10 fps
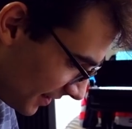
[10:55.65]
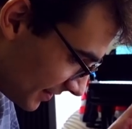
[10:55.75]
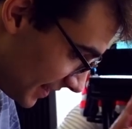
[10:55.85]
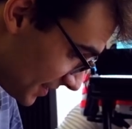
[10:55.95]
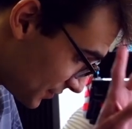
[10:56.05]

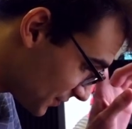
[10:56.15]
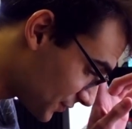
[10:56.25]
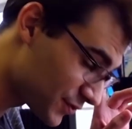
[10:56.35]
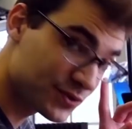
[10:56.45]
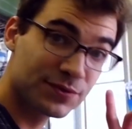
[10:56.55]
This
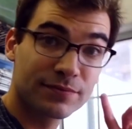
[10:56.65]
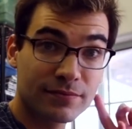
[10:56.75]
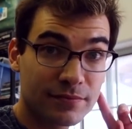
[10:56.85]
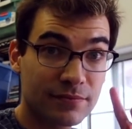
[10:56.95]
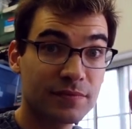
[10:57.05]
is
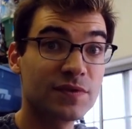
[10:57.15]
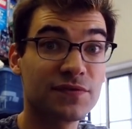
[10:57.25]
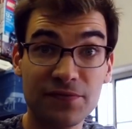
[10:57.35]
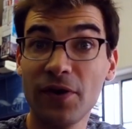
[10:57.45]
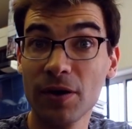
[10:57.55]

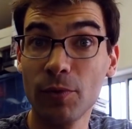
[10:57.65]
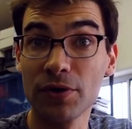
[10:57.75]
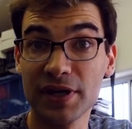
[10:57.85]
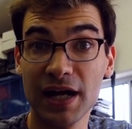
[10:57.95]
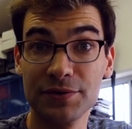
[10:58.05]
far
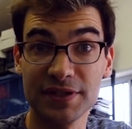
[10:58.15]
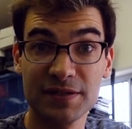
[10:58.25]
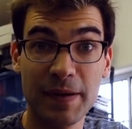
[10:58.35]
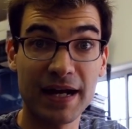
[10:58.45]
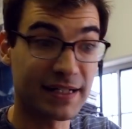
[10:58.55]
more than I was
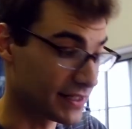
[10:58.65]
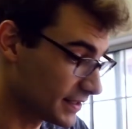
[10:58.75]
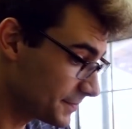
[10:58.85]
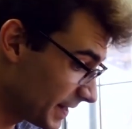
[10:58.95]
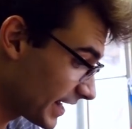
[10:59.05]

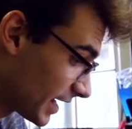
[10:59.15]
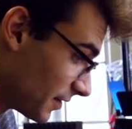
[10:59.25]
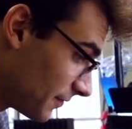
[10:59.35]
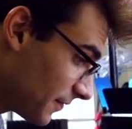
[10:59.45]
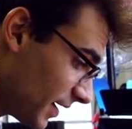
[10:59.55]
expecting. Speaking
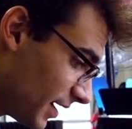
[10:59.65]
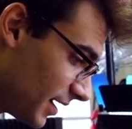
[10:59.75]
of